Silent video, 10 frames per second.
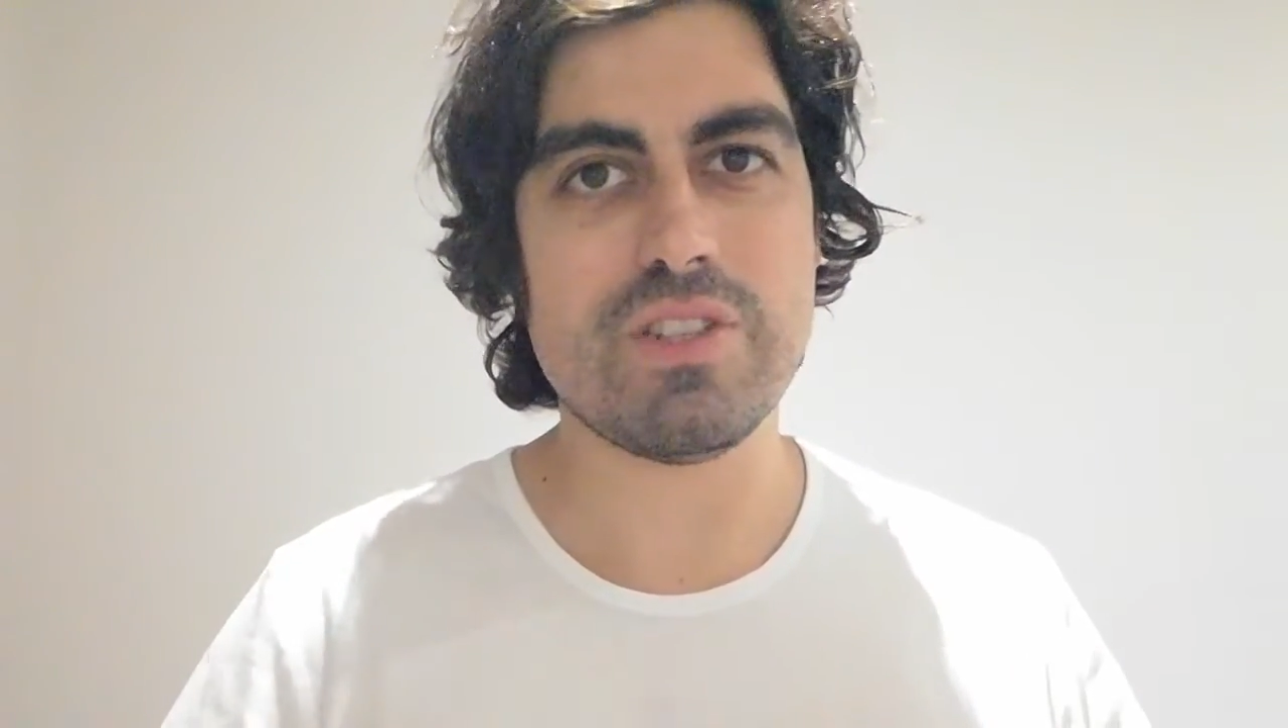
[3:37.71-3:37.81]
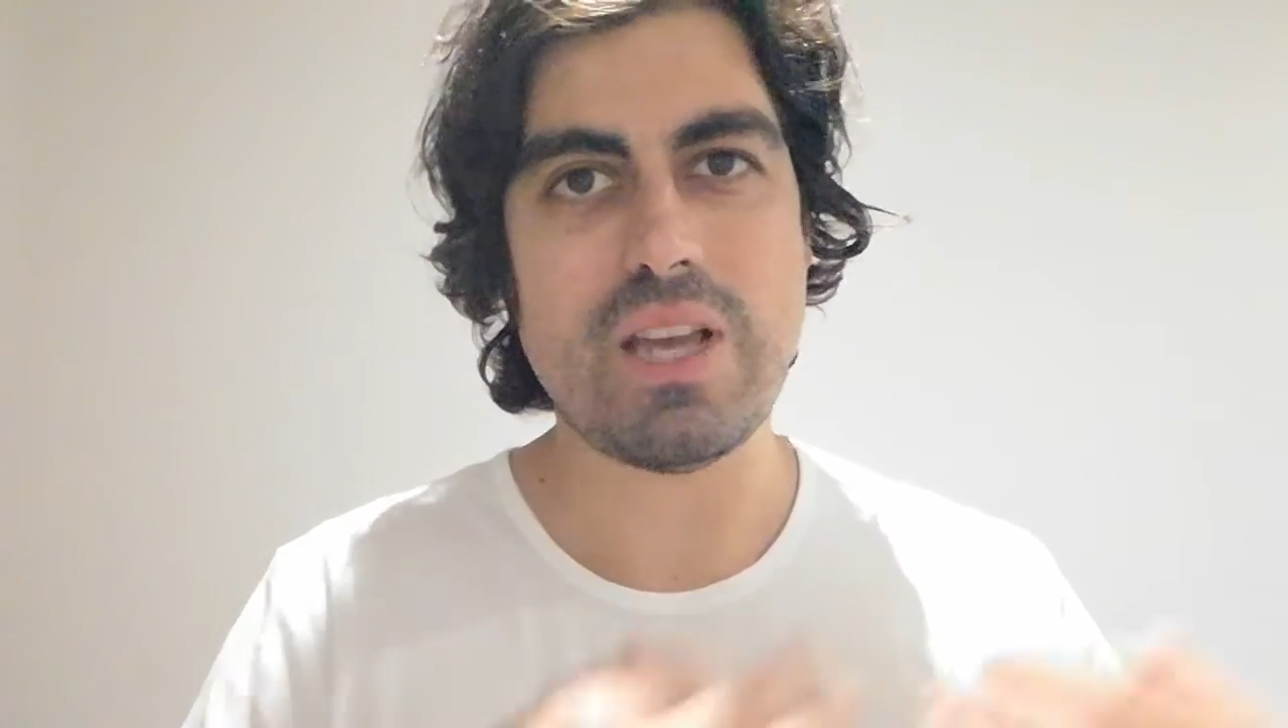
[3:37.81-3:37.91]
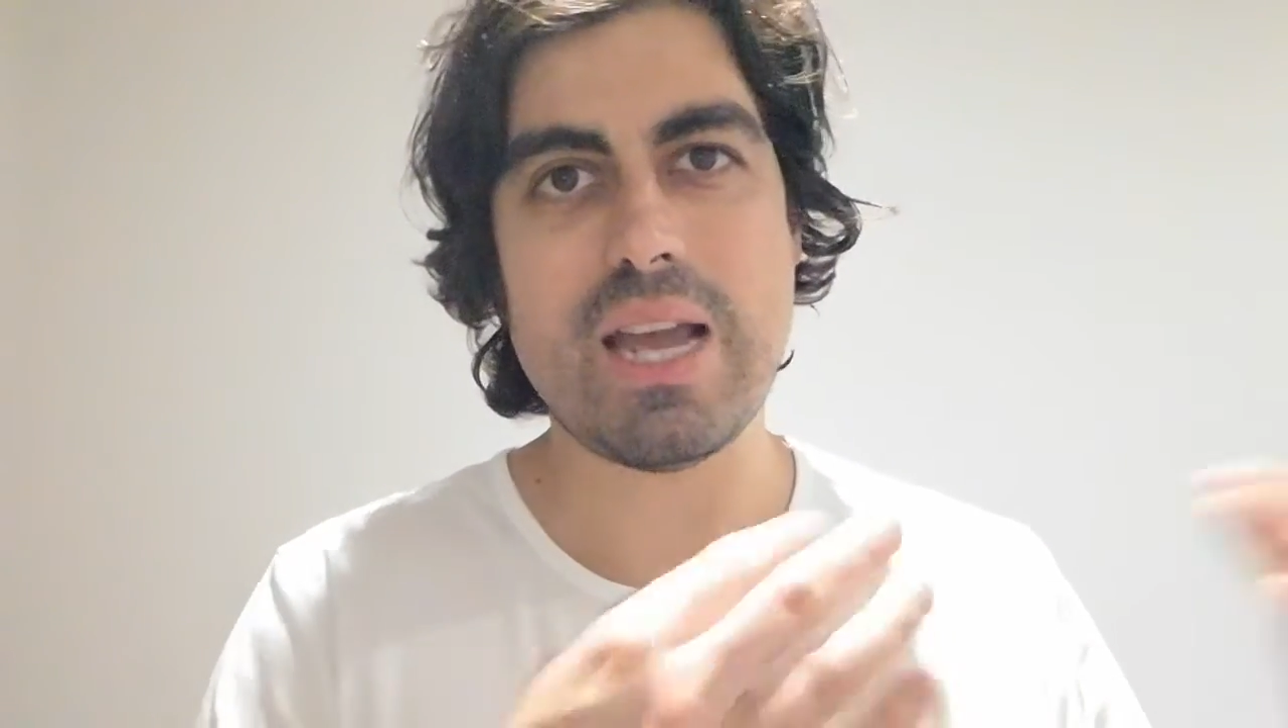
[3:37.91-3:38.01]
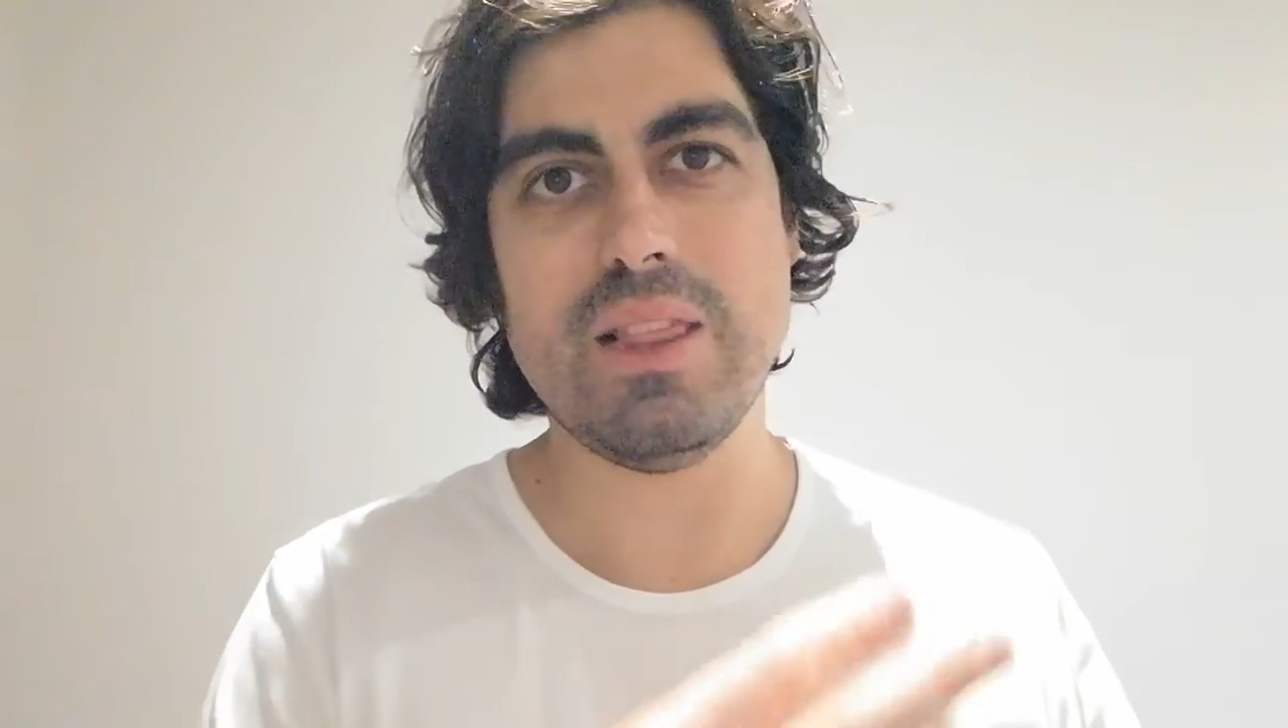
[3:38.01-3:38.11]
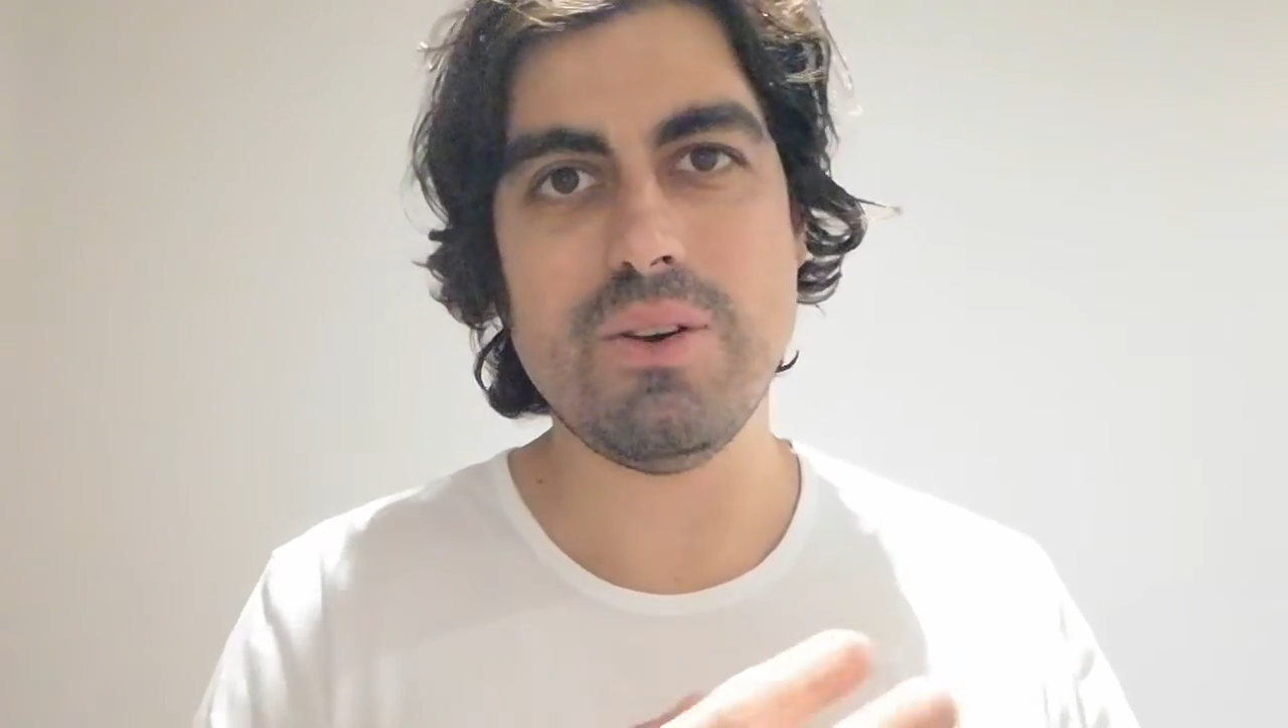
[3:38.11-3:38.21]

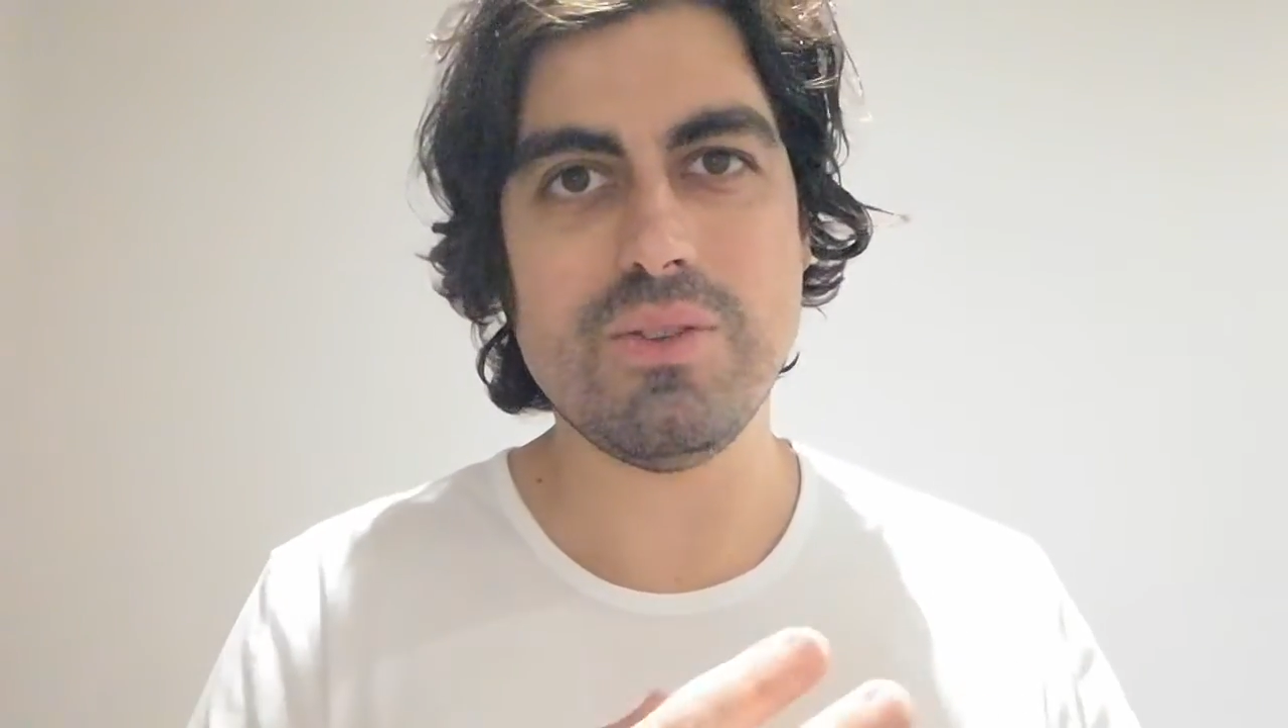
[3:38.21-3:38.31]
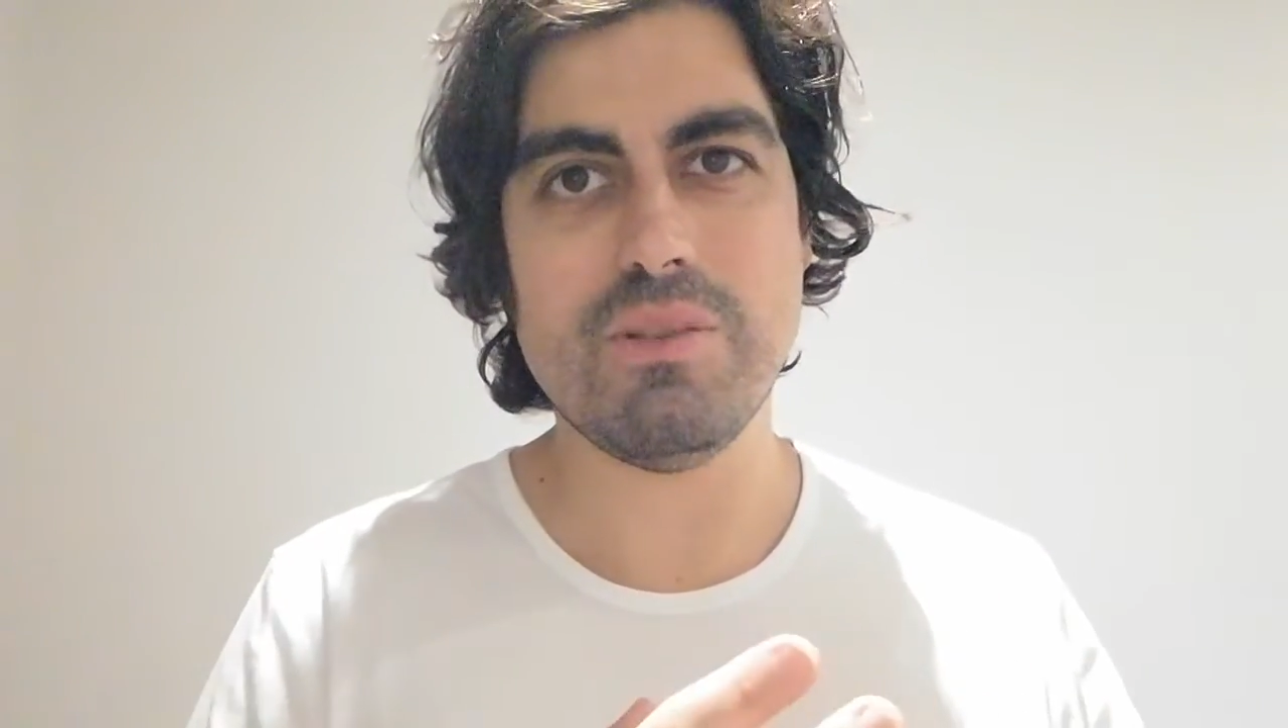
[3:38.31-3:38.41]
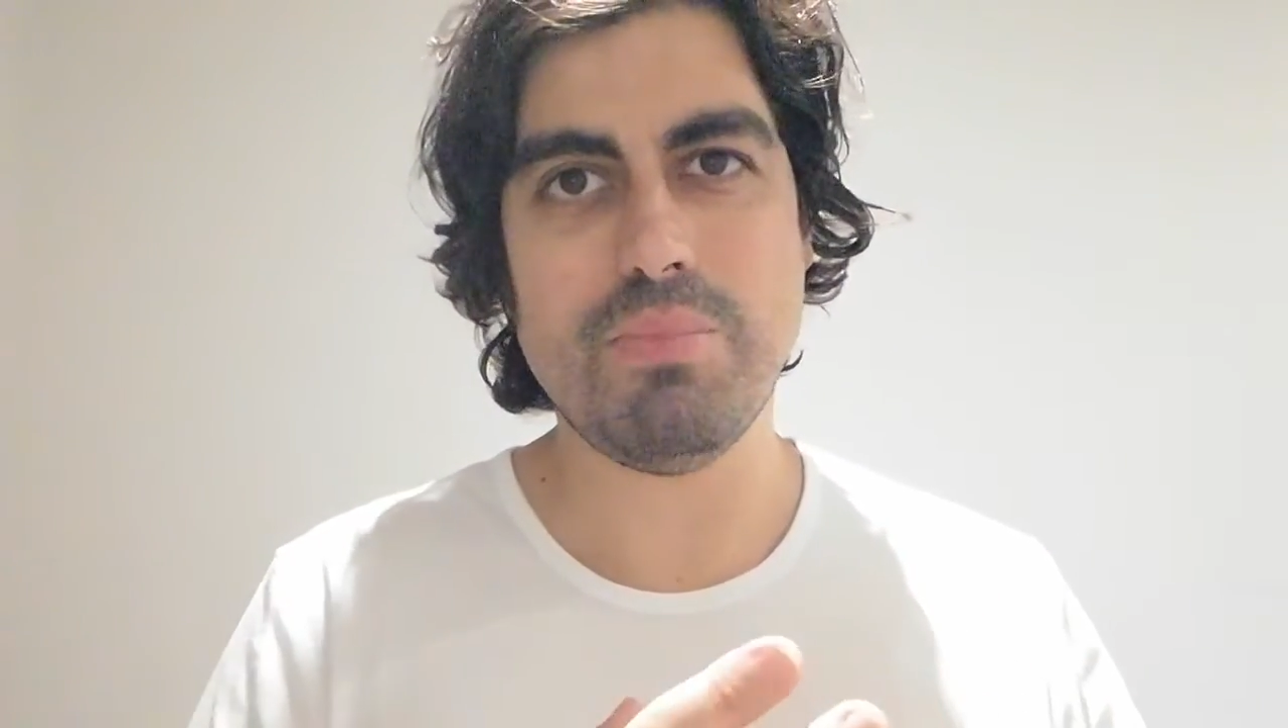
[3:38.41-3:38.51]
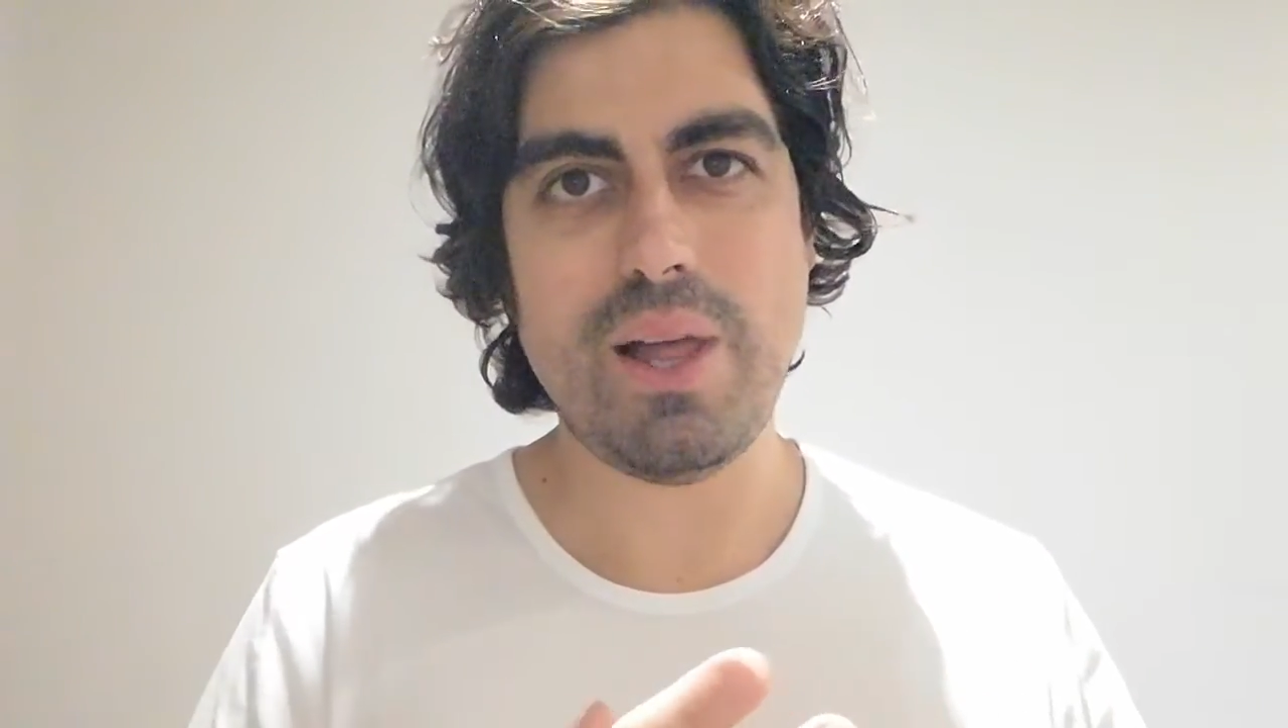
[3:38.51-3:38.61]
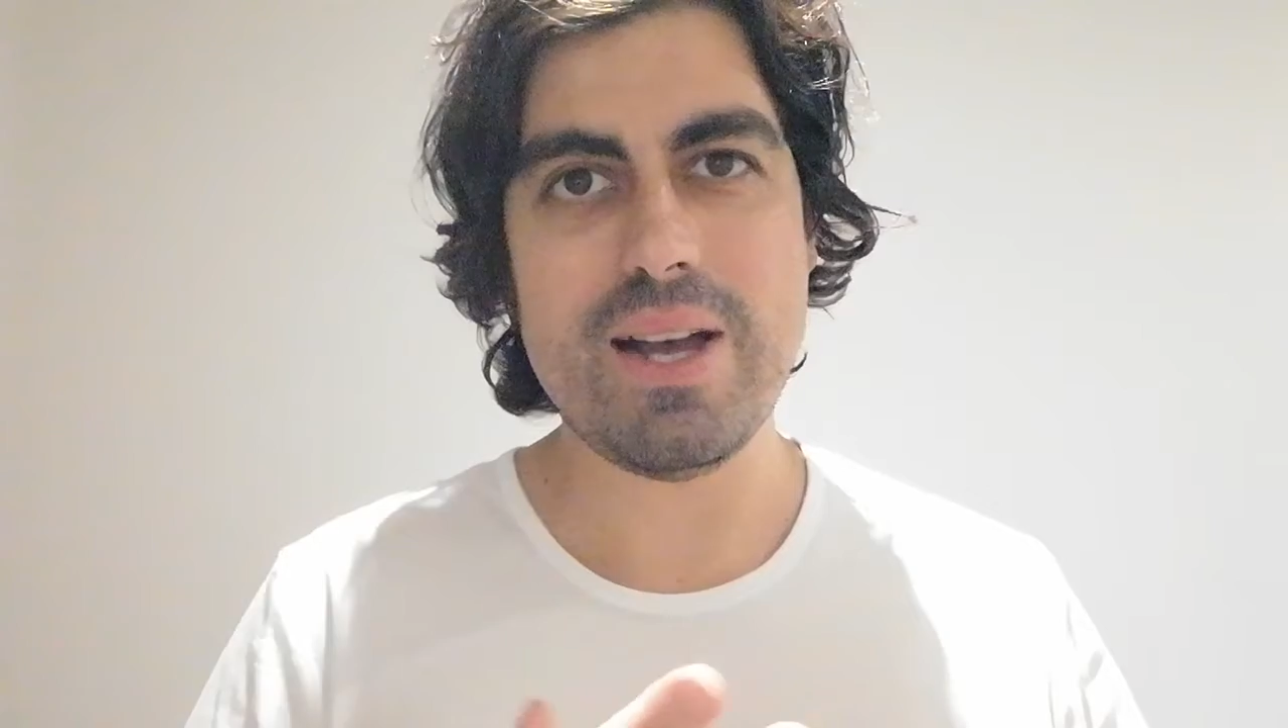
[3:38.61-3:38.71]
signed loads
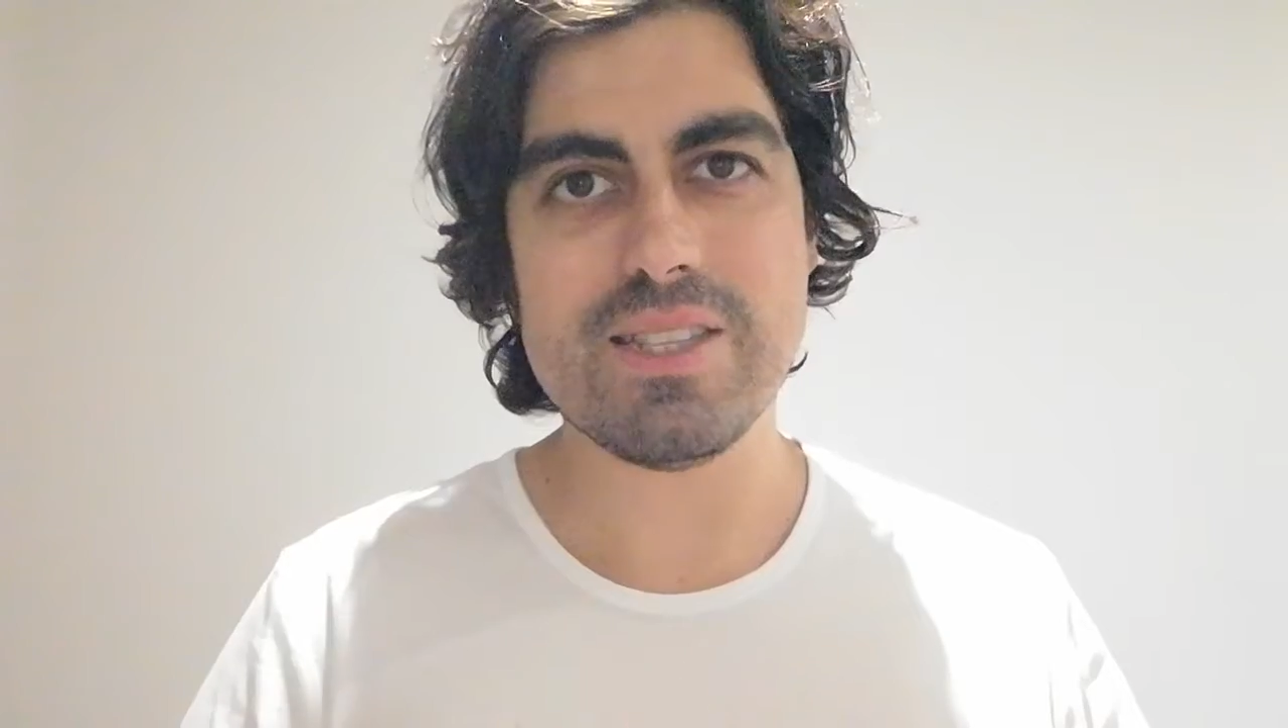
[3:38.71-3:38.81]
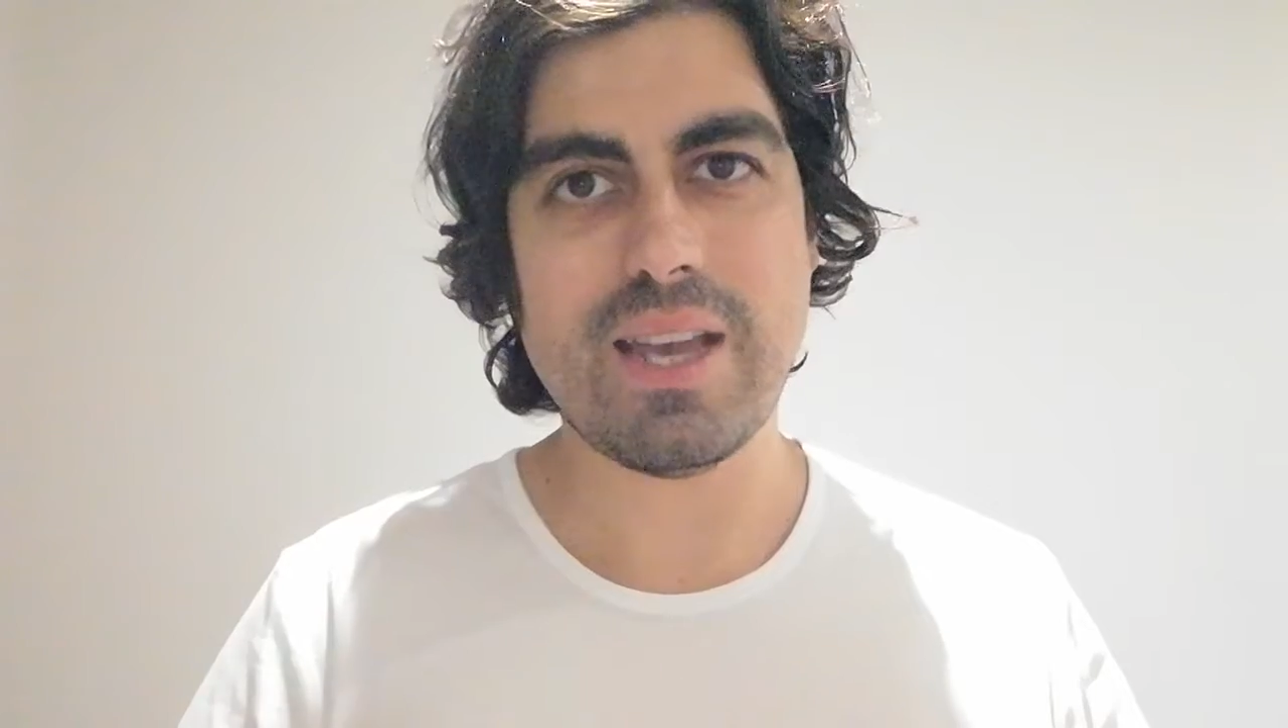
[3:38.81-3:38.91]
of players.